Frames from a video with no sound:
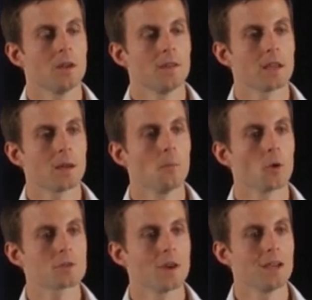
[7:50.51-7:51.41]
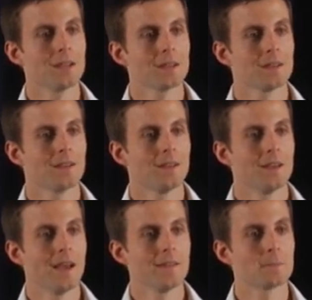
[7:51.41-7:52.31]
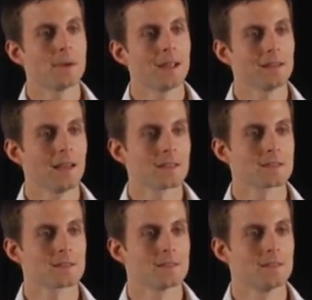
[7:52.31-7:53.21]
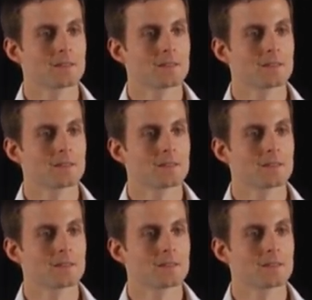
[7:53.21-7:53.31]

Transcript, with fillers: They get more training. And they're paid less.